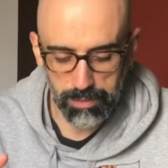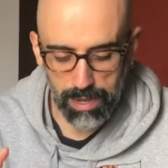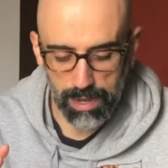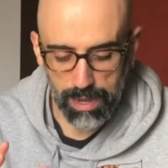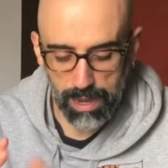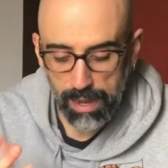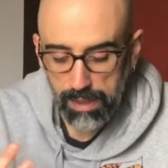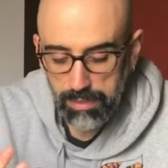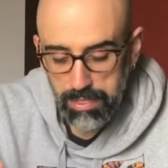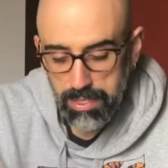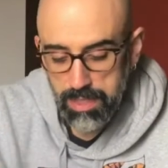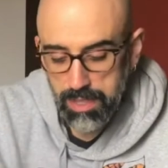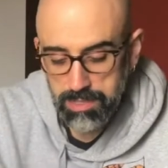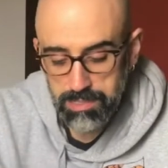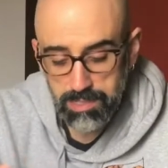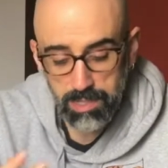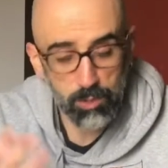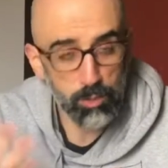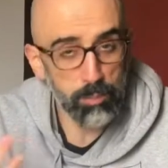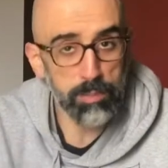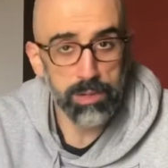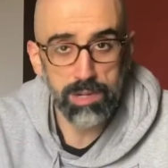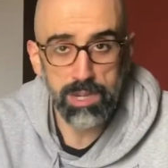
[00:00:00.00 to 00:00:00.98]
I think it's
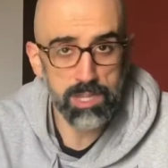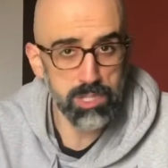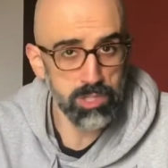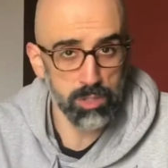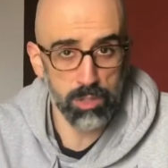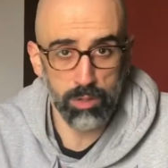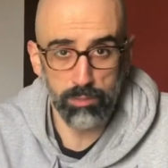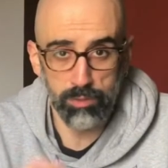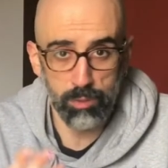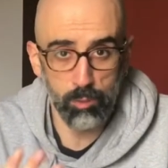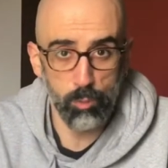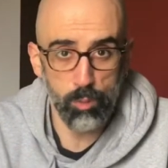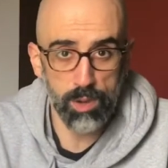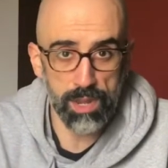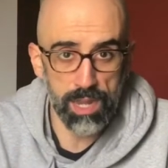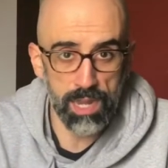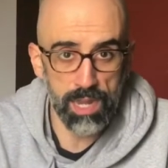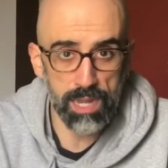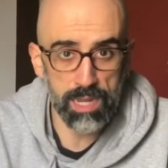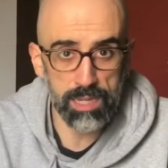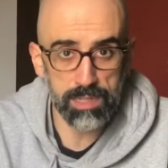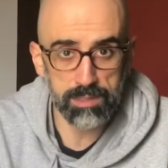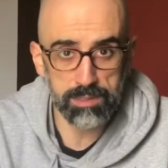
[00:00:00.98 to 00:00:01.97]
a combination of the
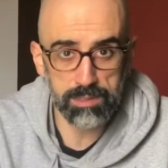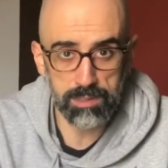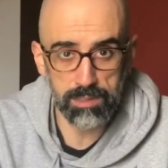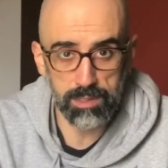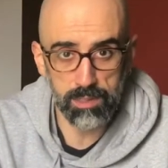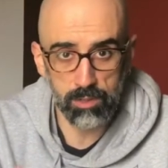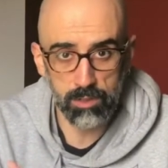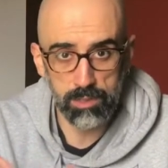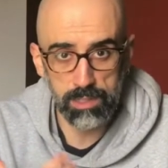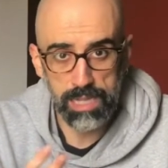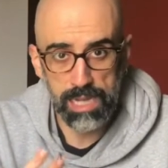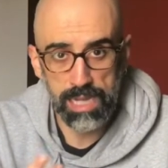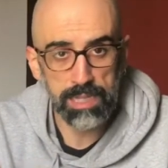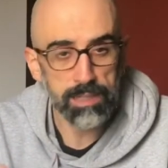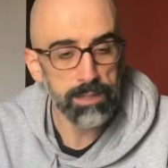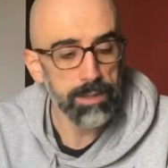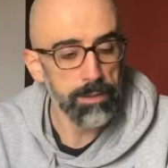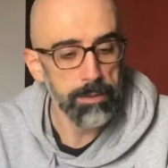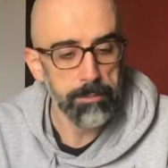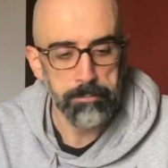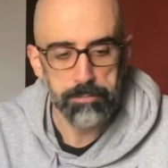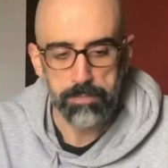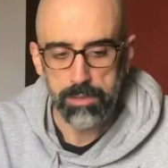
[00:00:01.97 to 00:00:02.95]
weight and all that.
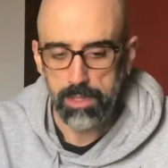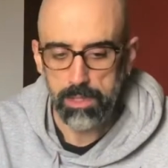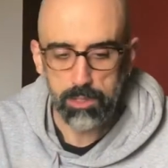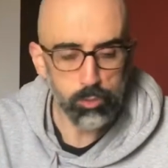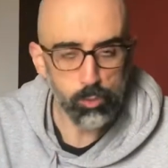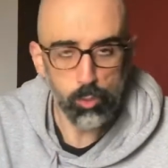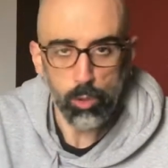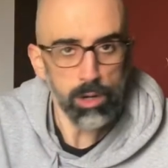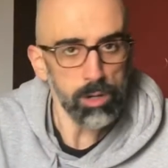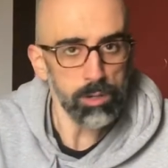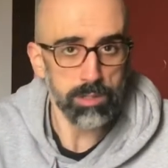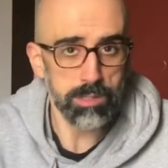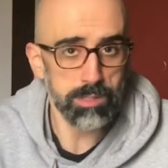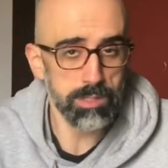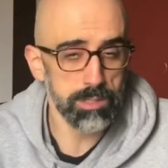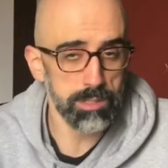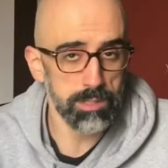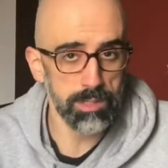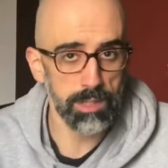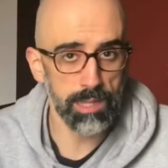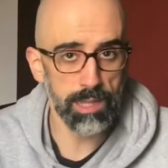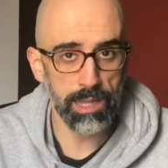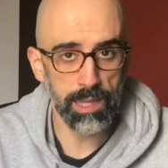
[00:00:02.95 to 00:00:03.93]
It
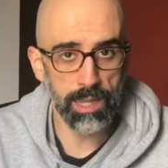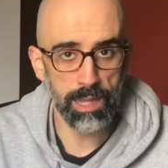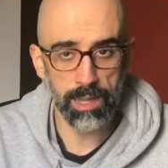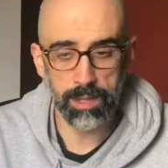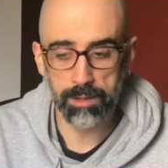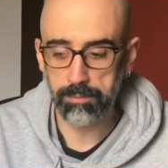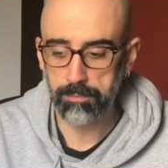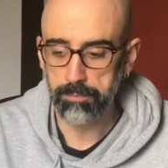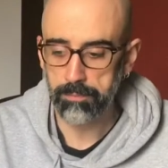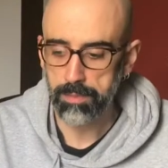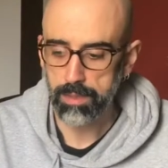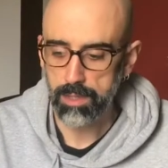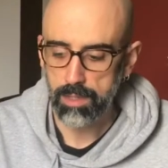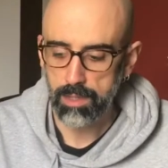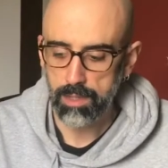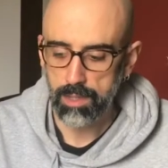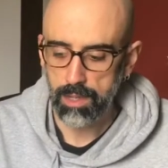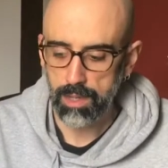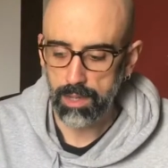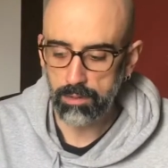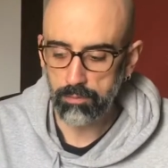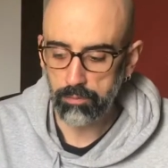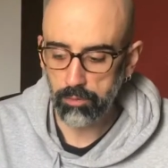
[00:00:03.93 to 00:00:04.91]
works, and
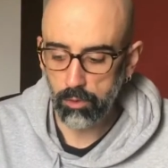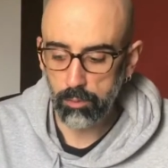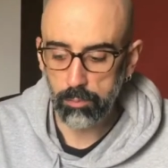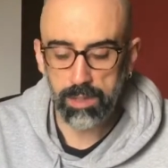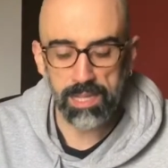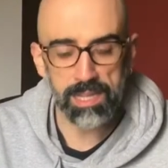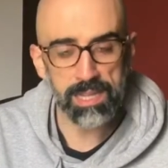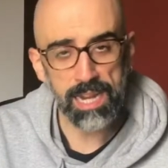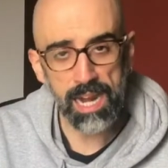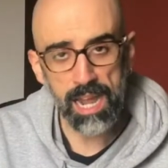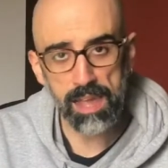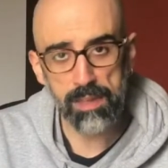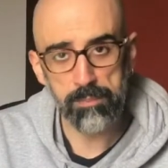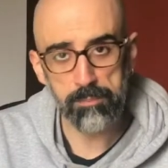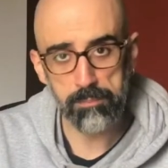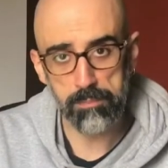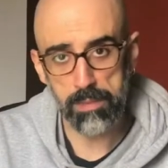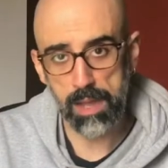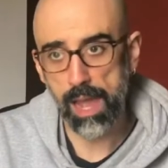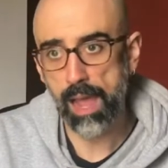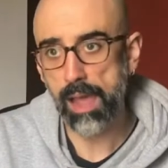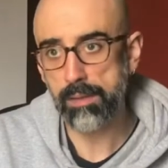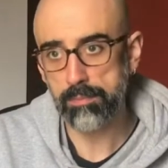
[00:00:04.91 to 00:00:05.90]
for me that
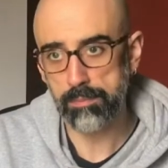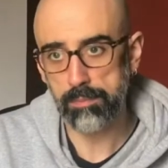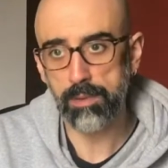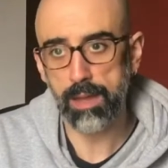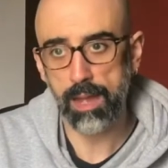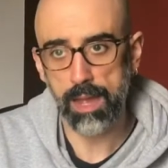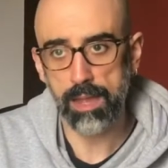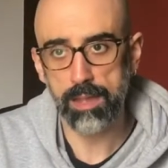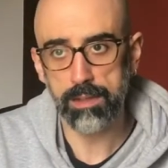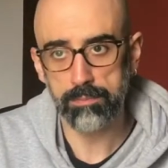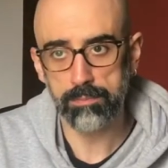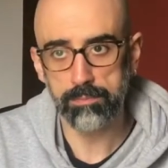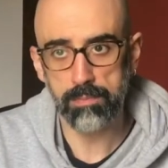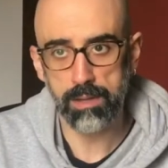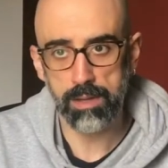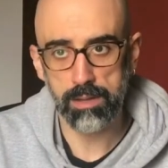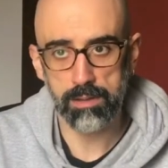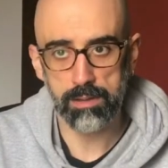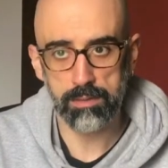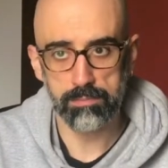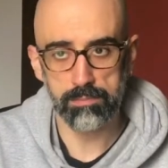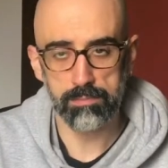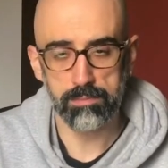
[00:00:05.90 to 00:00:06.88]
I'm
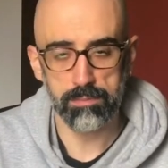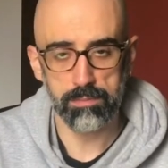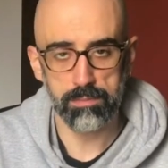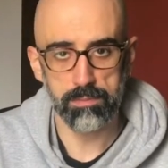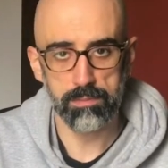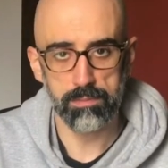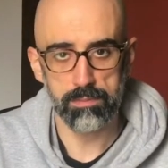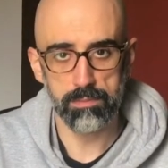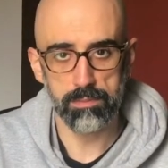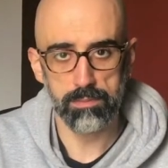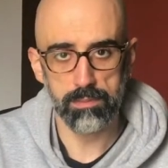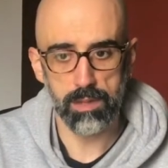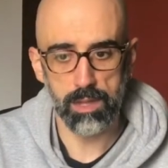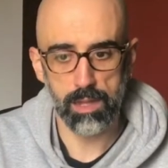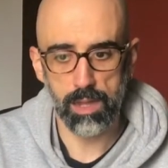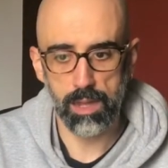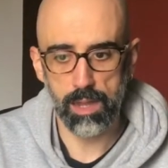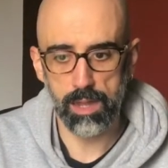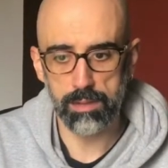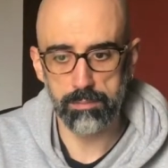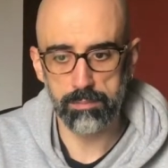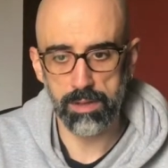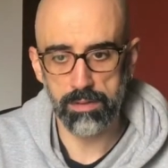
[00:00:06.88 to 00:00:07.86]

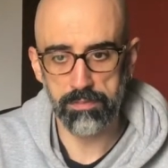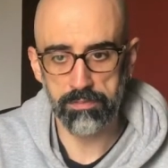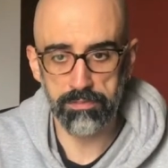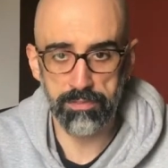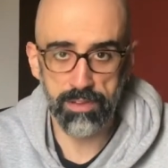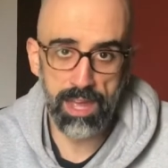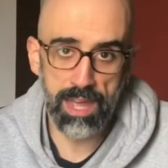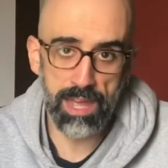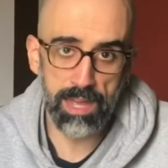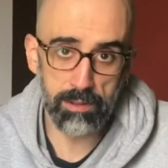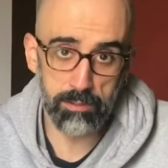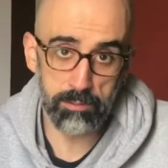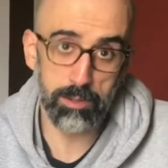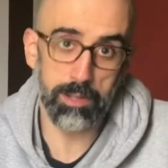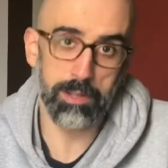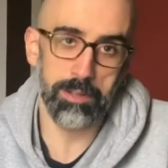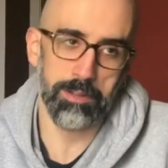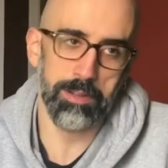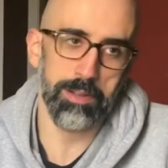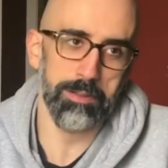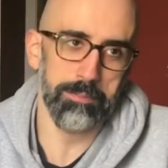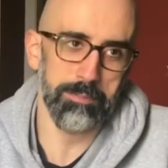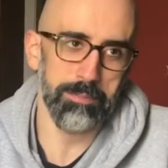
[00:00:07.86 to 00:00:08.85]
a fan.
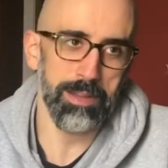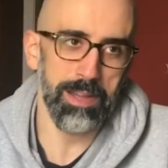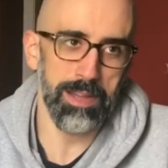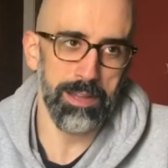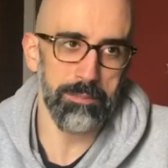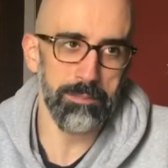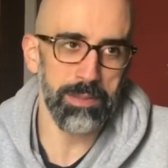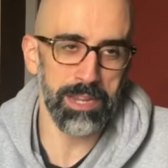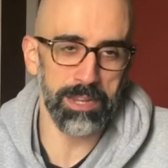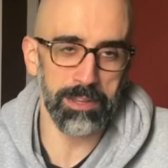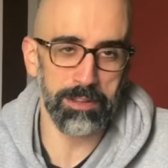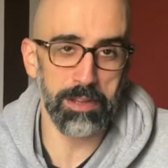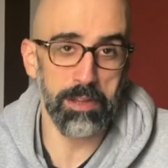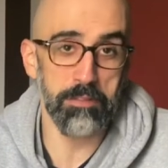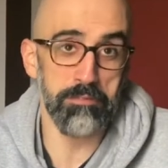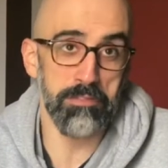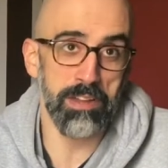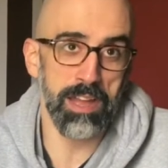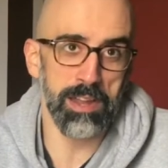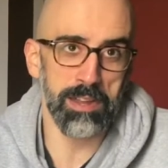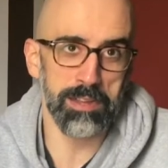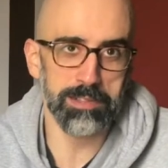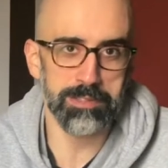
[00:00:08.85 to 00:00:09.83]
I mean, a
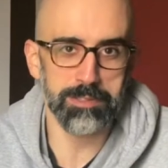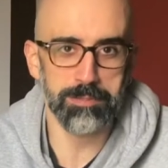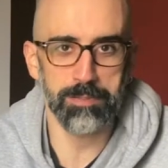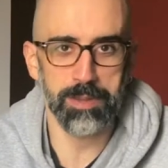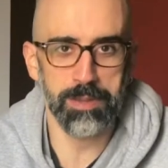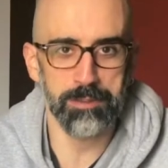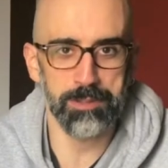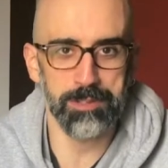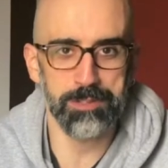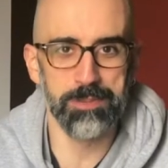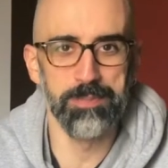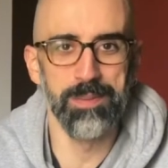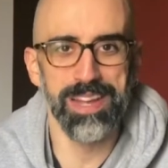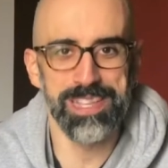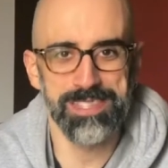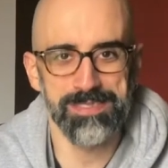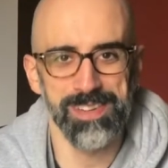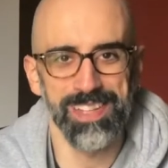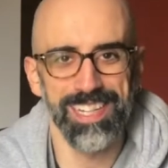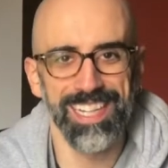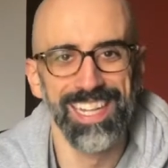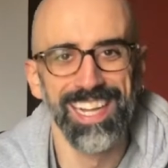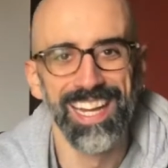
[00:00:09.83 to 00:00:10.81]
fan, it's maybe too much,
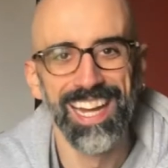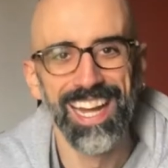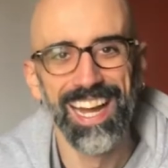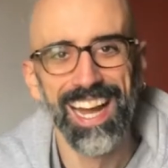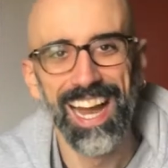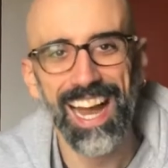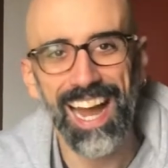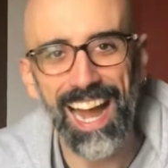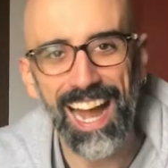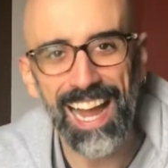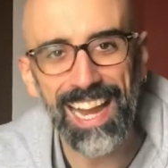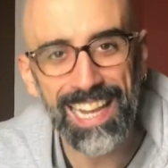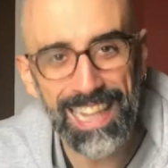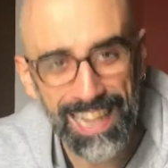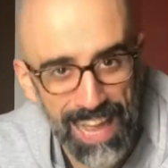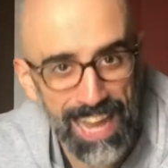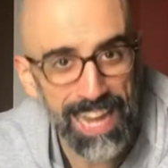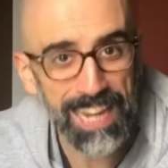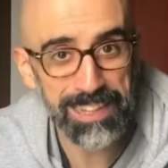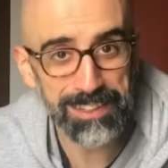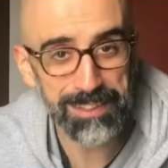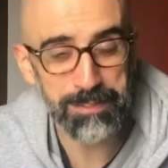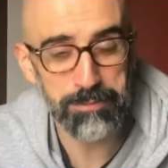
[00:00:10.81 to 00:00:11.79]
but I
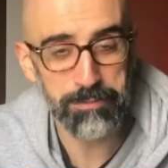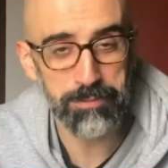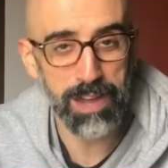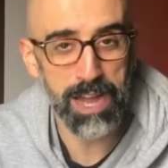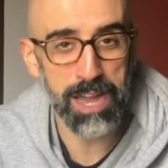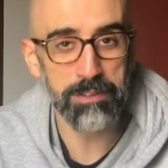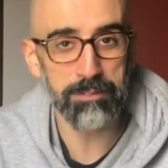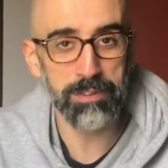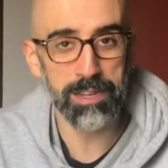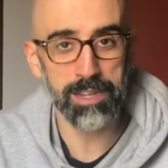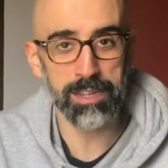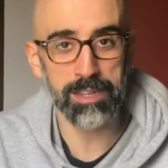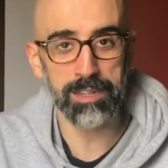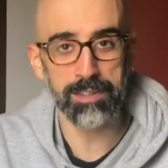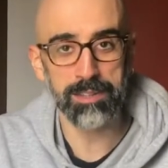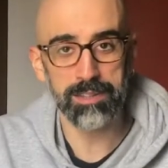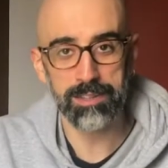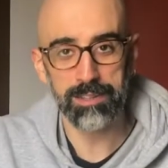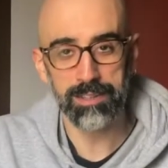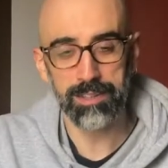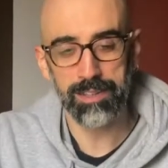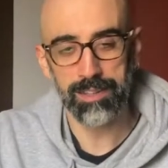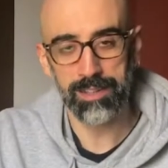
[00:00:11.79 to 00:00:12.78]
like the
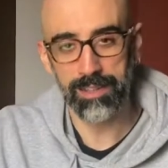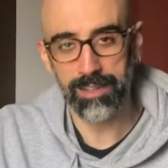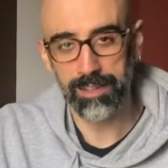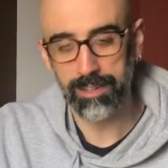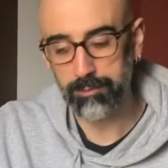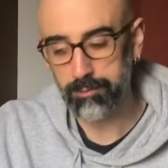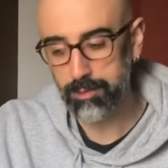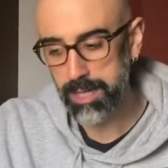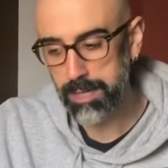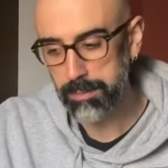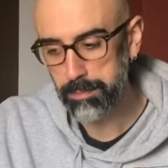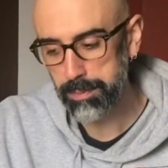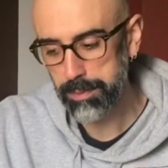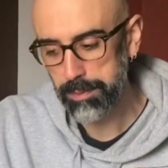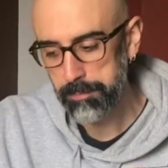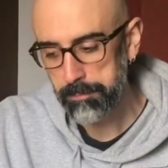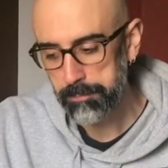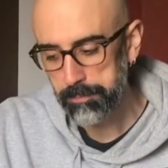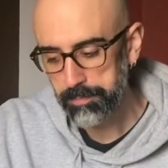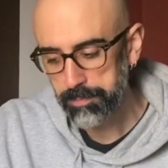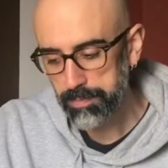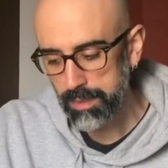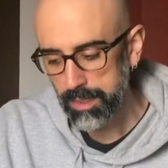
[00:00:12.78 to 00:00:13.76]
5A grip.
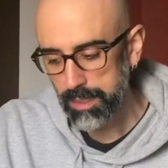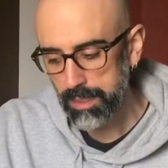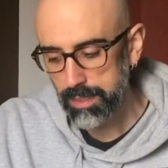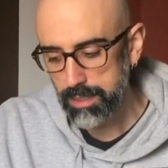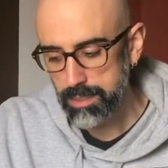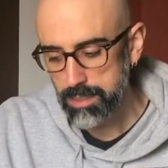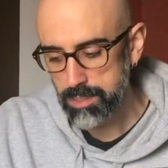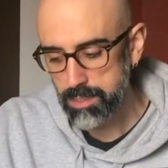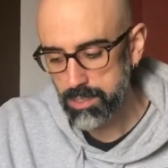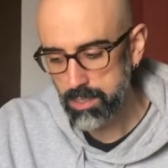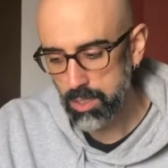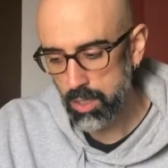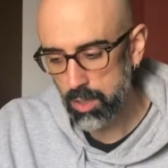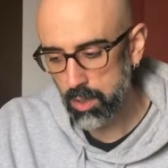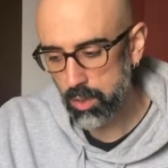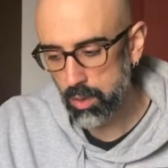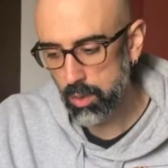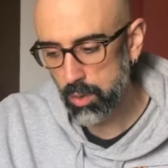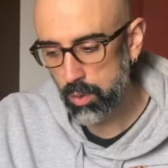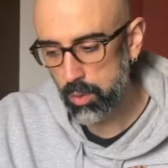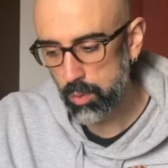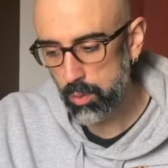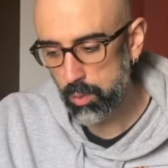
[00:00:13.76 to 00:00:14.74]

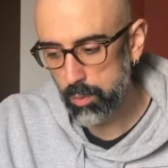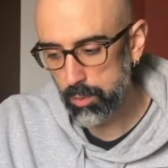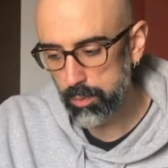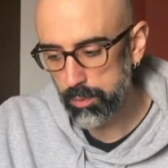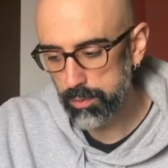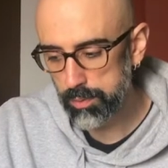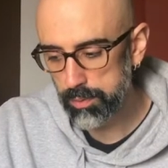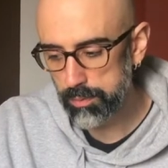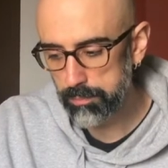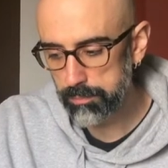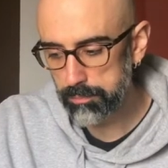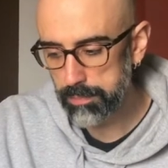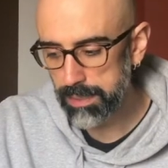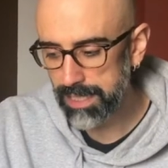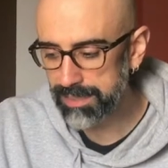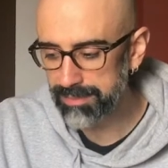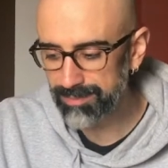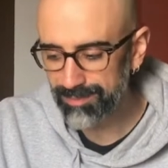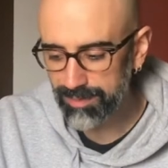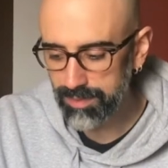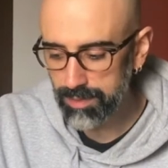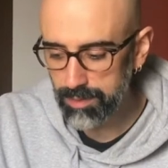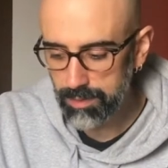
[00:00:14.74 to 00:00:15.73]
So,
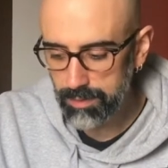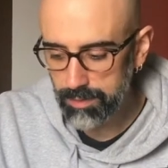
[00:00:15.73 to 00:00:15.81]
but